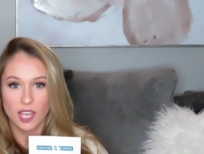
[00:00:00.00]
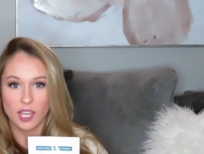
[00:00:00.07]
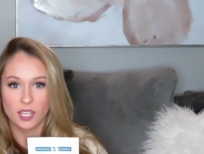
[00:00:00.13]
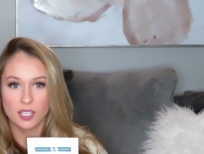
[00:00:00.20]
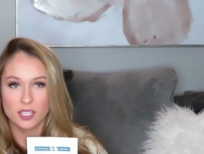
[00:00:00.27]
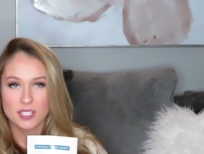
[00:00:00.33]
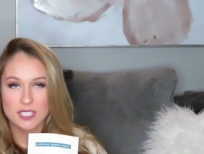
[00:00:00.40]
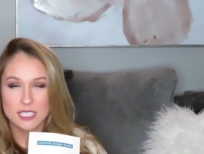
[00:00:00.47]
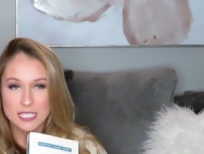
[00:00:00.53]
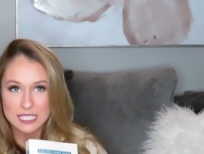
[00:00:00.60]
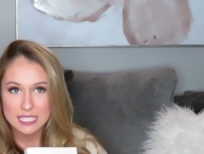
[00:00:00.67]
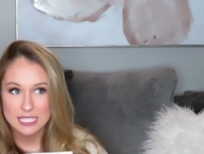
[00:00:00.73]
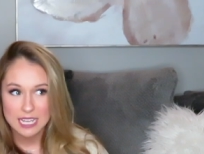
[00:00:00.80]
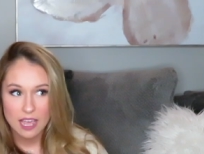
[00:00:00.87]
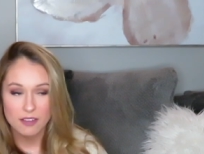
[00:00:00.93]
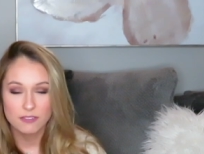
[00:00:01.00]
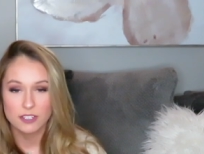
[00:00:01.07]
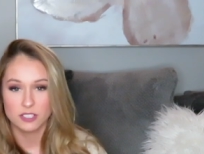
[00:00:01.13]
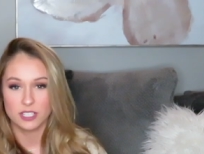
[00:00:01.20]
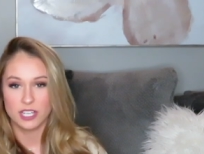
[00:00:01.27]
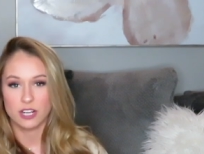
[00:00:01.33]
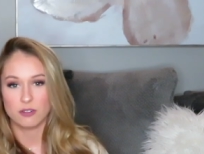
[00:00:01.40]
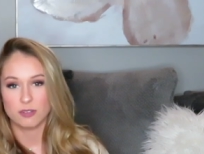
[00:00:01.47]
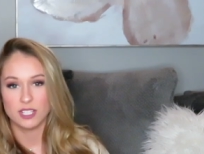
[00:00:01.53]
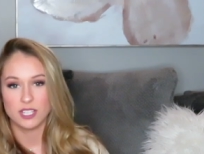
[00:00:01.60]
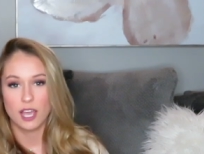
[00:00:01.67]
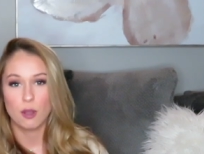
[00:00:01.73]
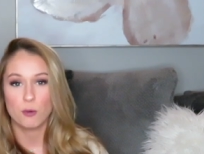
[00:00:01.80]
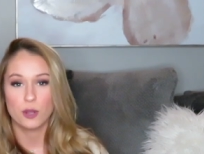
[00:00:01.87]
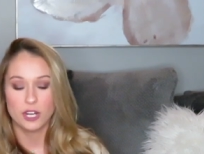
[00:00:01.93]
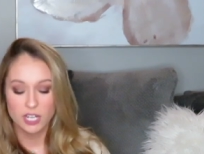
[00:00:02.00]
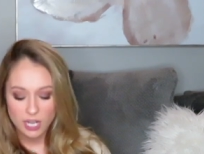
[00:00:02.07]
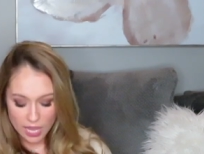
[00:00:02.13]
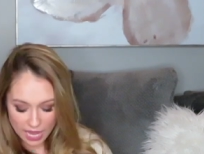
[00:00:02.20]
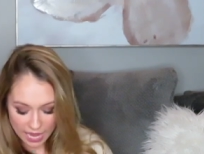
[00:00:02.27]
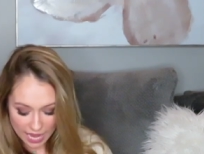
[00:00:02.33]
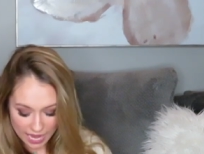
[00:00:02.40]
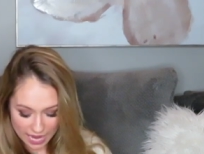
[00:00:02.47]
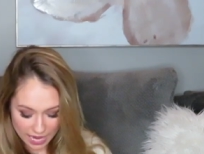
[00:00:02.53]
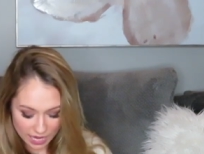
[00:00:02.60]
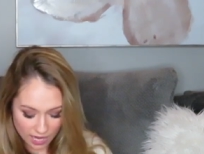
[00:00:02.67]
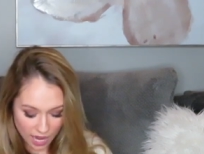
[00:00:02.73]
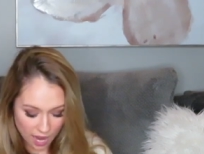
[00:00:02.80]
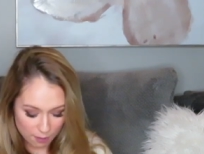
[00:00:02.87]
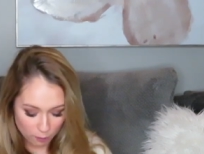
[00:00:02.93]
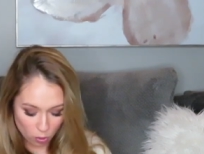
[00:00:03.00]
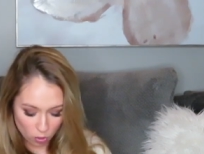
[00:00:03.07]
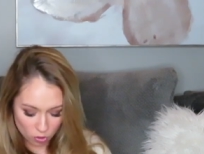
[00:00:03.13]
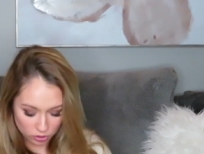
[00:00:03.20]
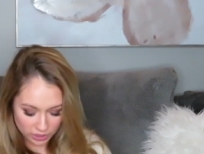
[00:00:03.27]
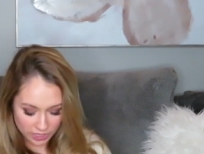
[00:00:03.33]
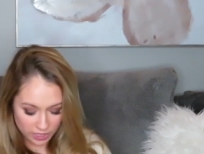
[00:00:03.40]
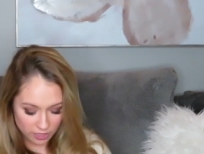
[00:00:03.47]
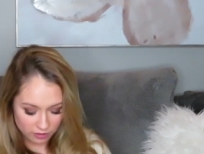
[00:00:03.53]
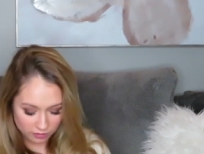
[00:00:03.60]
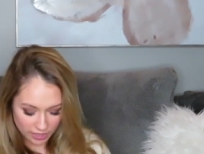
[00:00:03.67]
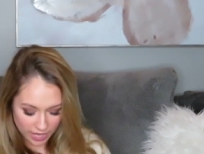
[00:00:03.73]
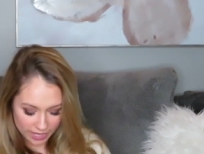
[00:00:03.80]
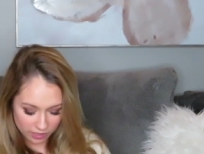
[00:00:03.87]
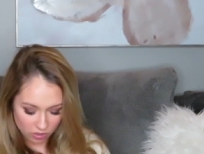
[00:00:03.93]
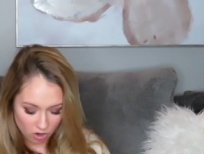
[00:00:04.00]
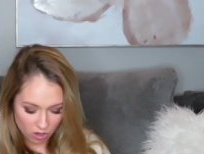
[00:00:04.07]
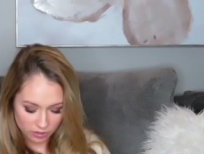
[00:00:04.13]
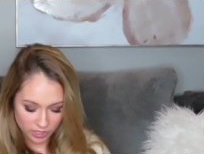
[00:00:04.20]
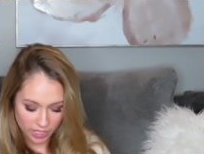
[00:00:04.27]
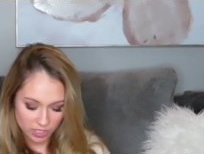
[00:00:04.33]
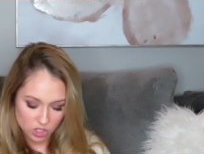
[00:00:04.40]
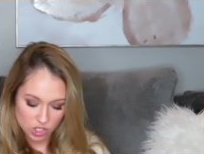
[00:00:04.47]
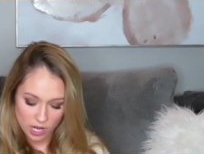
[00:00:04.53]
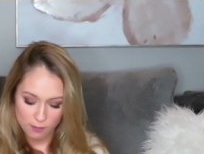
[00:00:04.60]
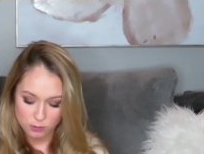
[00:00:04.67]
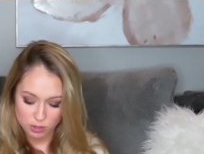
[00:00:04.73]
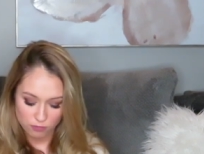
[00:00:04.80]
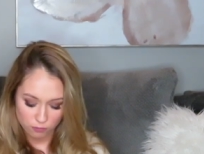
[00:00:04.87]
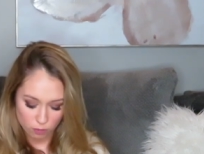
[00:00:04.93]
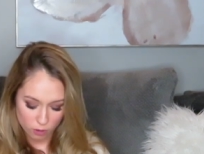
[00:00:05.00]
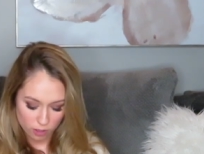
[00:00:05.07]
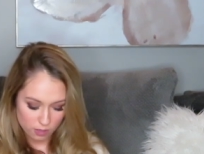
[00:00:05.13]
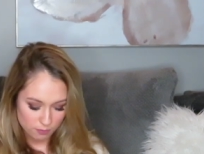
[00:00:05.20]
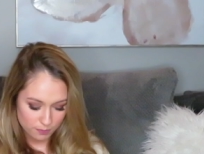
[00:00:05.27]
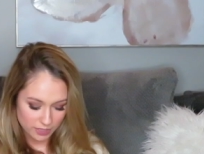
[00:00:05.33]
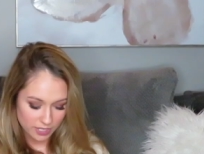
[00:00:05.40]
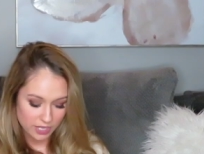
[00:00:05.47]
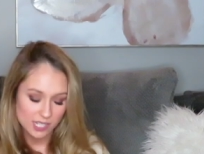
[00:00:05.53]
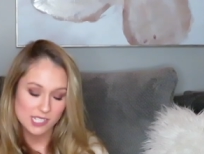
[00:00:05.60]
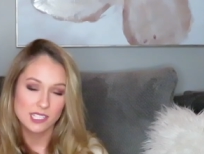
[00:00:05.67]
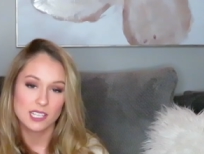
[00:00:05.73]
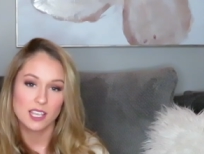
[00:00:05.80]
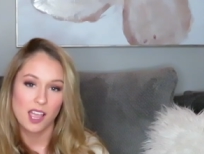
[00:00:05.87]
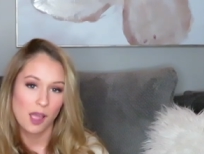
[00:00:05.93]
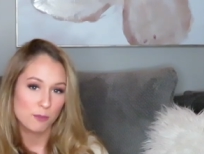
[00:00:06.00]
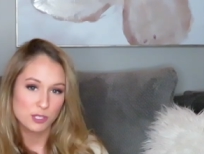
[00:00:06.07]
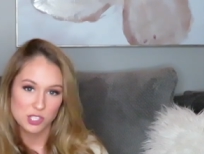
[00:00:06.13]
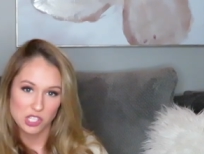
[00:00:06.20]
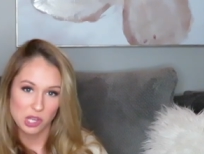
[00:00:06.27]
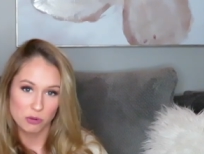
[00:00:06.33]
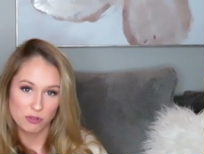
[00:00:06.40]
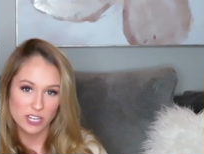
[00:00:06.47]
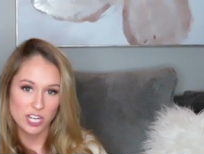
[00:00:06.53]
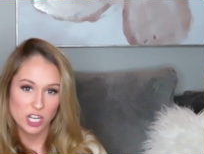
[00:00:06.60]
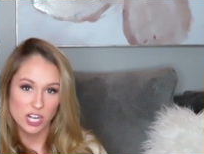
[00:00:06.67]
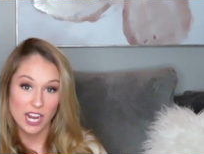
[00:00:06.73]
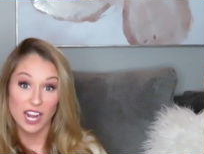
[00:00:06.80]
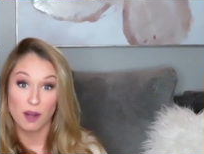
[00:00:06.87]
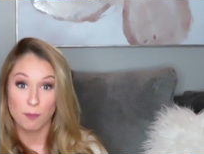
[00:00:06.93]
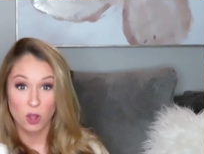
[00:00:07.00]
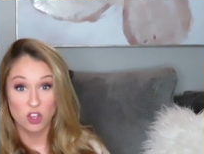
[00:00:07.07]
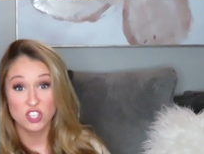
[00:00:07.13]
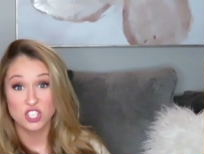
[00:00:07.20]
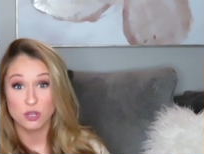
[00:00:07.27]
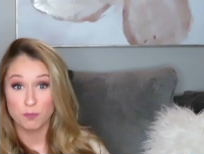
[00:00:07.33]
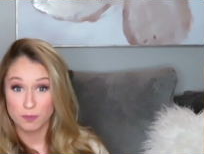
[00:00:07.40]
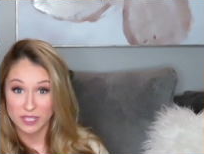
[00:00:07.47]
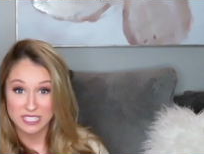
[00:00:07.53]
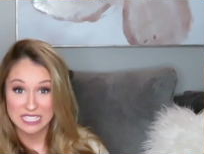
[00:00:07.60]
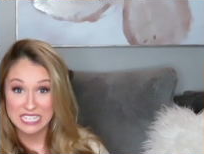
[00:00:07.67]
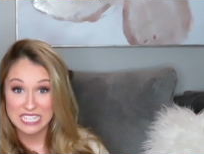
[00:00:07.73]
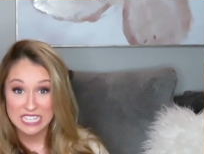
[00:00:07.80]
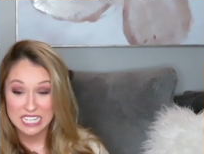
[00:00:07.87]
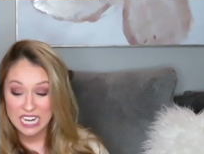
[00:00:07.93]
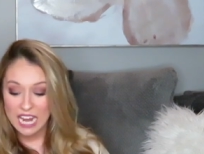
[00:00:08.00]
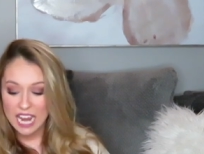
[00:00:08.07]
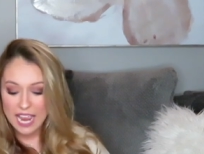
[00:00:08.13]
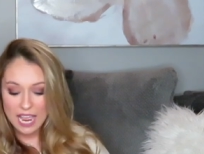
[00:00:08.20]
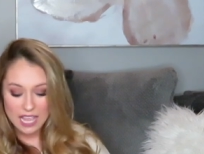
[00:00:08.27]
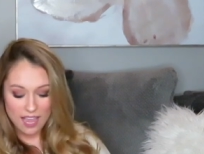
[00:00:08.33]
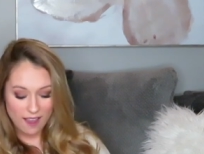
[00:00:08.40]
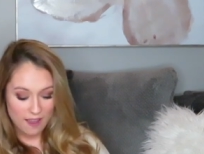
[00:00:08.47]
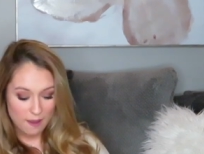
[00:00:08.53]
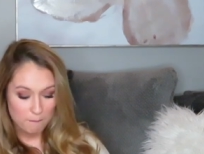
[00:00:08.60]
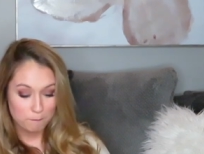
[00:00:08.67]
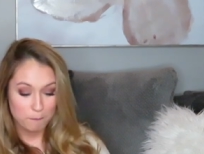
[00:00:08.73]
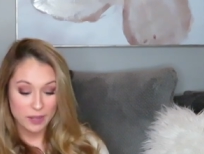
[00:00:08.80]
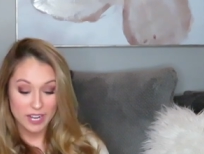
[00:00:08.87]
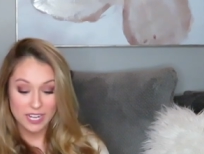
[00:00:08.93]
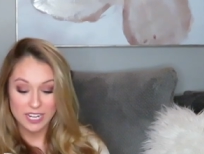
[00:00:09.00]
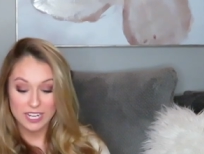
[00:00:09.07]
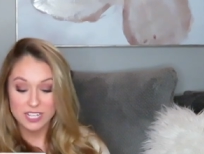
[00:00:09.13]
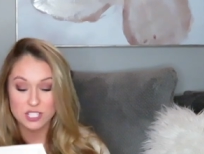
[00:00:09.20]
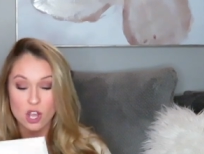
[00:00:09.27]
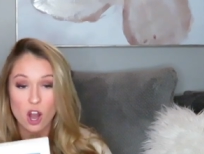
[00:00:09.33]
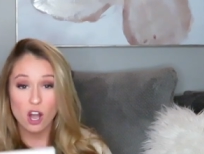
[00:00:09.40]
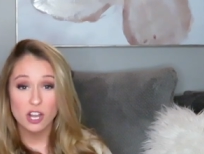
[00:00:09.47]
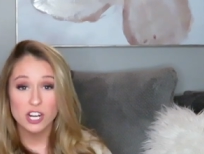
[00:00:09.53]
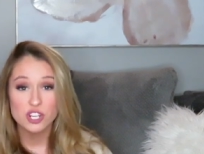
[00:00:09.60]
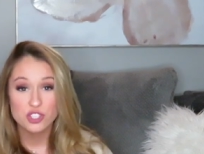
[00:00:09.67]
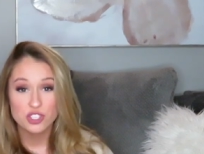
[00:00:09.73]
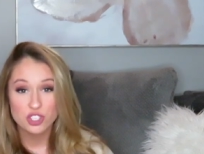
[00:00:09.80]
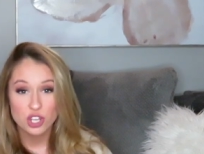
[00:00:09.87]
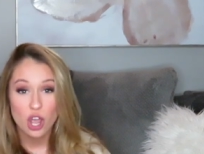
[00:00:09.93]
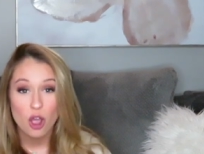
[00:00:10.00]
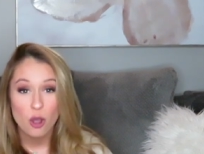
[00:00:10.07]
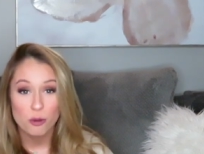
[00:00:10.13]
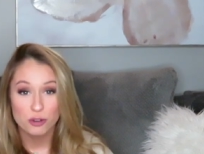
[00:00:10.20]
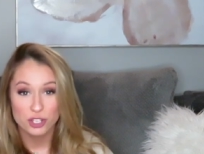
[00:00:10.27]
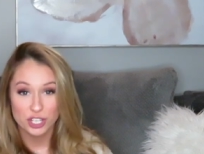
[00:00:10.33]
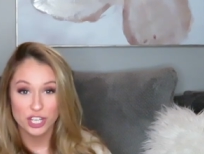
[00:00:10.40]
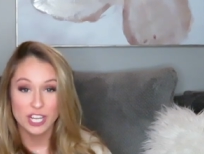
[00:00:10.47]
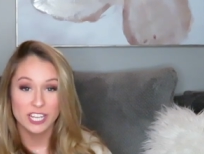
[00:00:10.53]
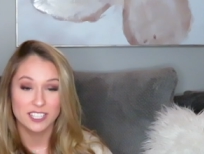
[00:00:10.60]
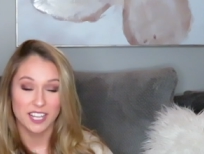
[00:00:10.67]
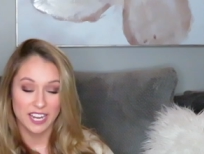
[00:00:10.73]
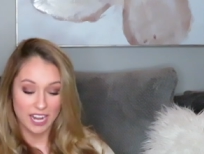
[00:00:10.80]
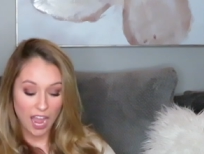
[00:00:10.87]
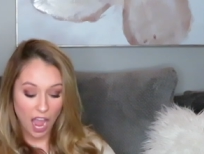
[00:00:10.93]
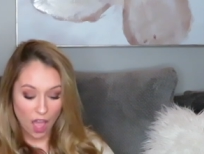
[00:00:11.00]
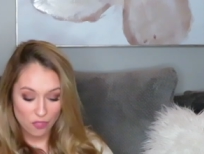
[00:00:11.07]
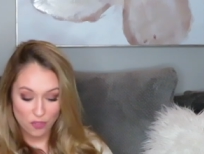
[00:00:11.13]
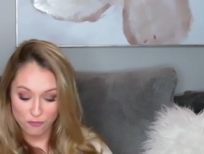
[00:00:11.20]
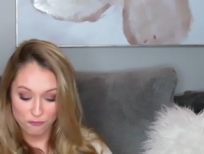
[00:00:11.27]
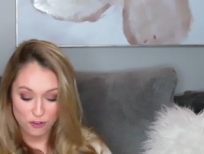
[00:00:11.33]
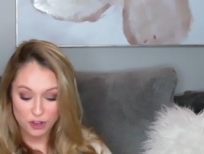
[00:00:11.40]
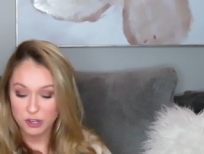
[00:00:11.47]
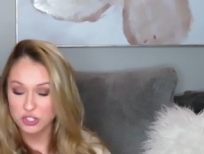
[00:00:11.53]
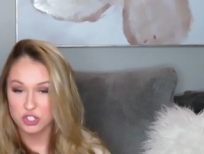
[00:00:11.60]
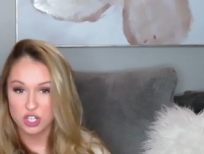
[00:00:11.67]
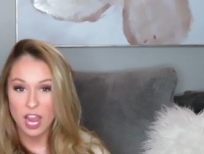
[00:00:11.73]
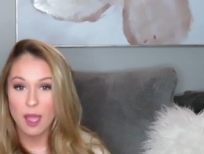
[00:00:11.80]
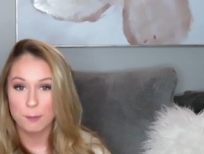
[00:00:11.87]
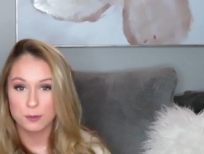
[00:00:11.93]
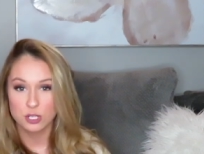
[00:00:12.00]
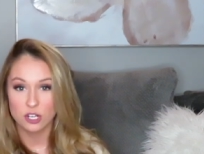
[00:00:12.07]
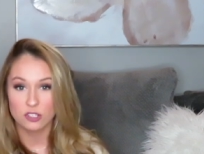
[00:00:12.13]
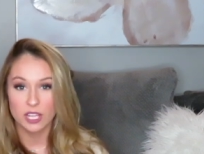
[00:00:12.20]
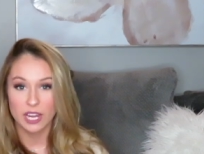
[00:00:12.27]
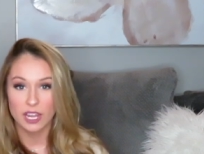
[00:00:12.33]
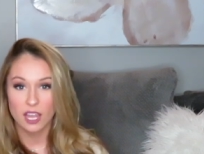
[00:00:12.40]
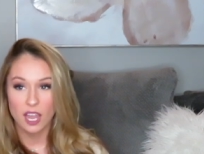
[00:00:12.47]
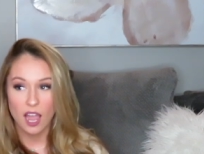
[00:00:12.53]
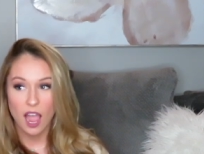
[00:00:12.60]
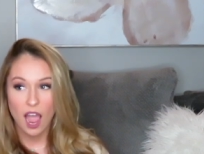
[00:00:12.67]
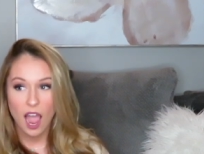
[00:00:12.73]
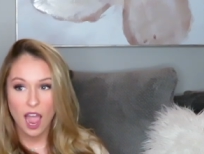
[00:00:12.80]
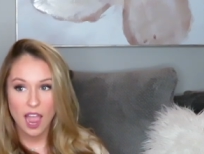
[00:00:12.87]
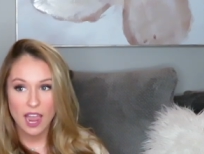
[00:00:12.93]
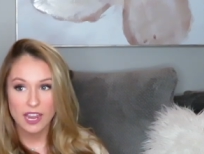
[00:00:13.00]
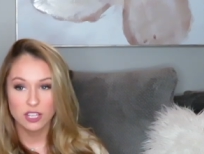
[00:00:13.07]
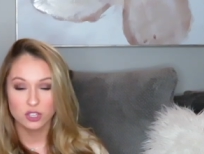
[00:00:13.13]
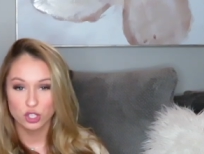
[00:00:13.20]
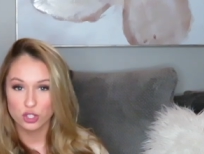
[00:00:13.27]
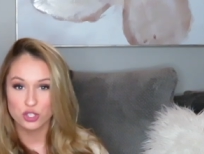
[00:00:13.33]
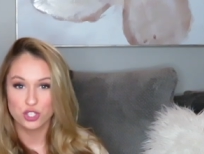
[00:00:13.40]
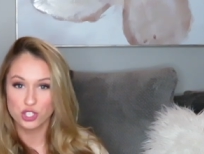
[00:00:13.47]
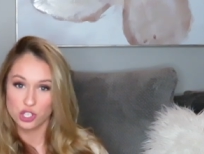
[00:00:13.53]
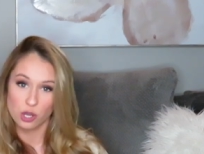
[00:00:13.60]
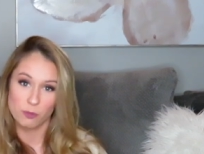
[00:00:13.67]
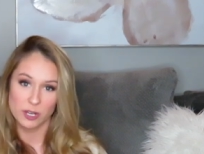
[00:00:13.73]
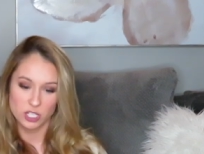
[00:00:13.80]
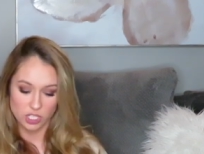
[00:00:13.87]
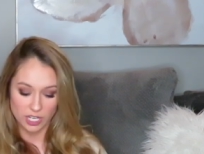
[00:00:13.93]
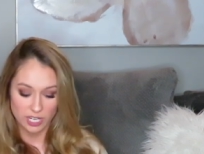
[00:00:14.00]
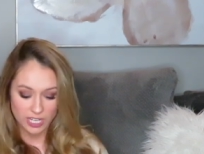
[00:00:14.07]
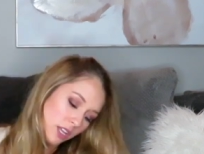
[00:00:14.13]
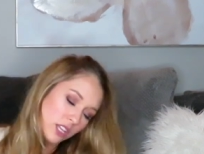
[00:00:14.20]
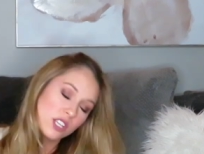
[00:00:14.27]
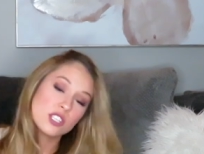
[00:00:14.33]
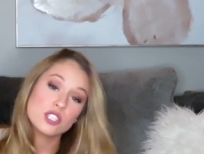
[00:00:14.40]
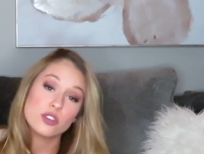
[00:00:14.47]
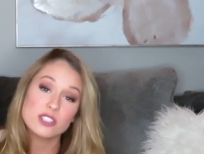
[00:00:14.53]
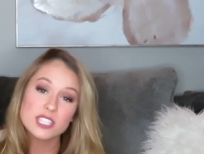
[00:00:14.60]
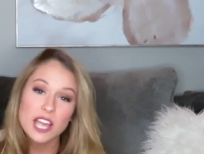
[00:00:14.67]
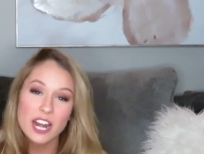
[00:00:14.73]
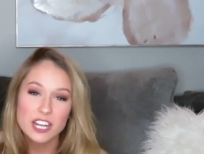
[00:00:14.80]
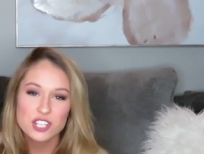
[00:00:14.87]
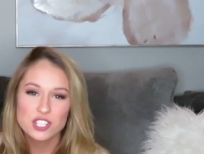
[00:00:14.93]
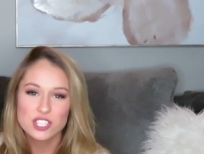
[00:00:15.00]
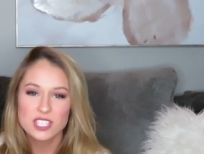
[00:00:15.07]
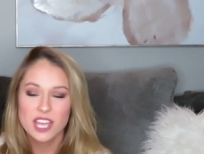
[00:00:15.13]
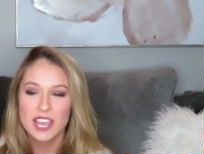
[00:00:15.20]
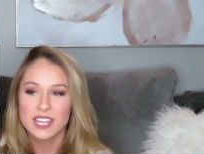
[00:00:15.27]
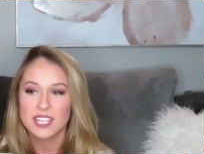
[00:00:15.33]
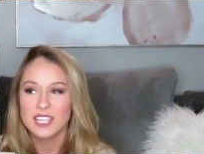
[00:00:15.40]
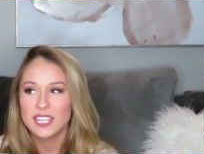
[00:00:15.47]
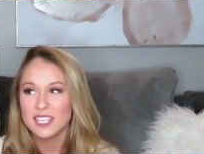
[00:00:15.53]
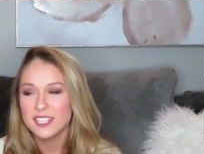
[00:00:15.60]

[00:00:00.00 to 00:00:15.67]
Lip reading: like, definitely gonna read that one. And I'm only like on like chapter 4 because I'm a slow reader and I'm also busy. But it is already so good. Like the first chapter, like I learned so much in it. So it's kind of just like